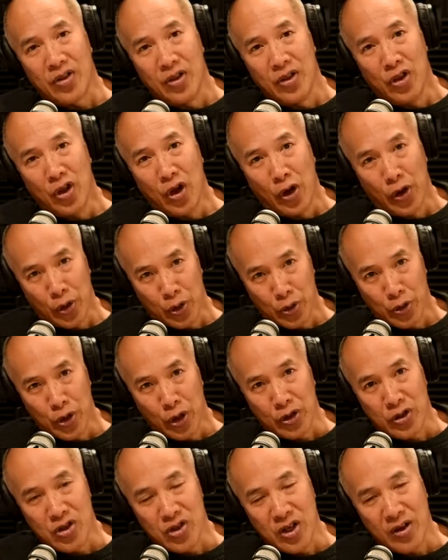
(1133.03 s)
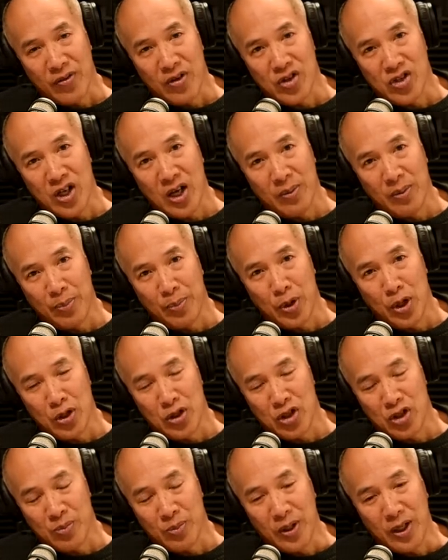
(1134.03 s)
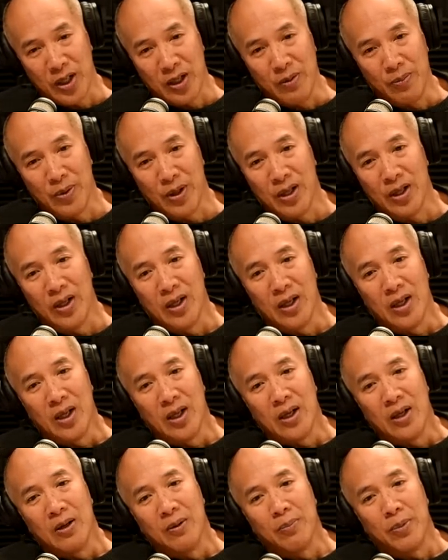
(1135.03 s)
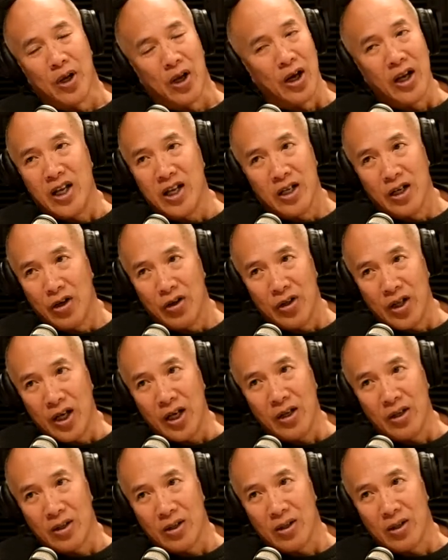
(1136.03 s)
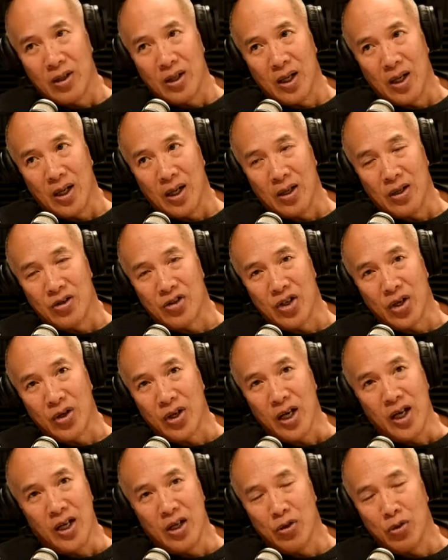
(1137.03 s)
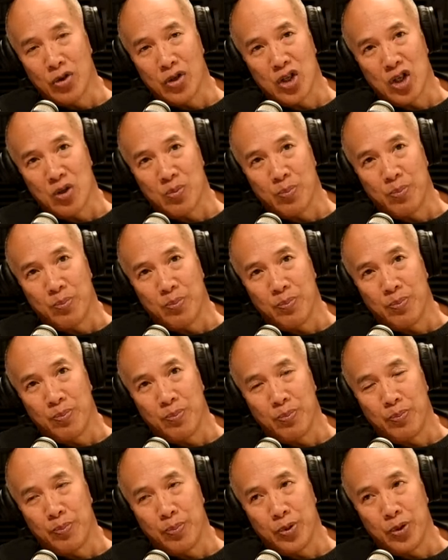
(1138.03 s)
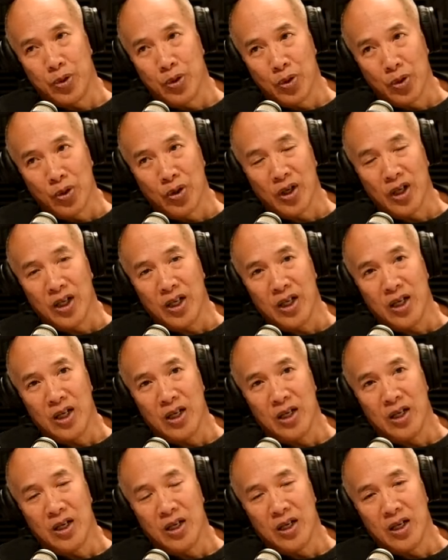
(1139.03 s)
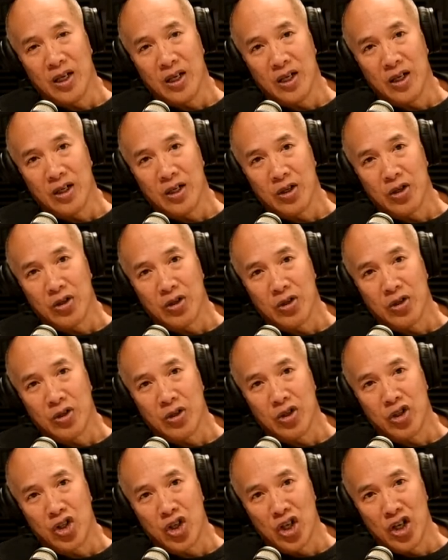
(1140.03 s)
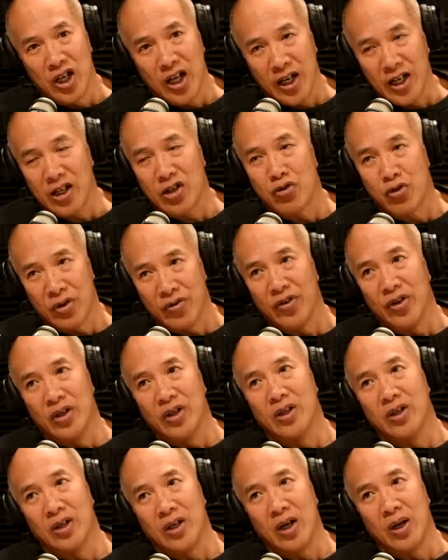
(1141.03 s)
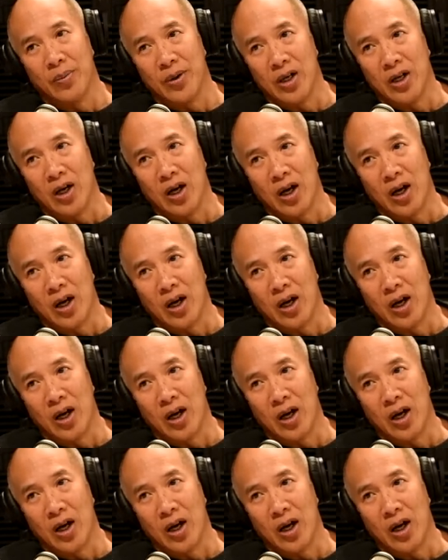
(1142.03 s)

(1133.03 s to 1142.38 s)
not all doctors have the same approach as me, but but I didn't know that. Yeah. Uh, so again, it was just purely genetic driven. I mean,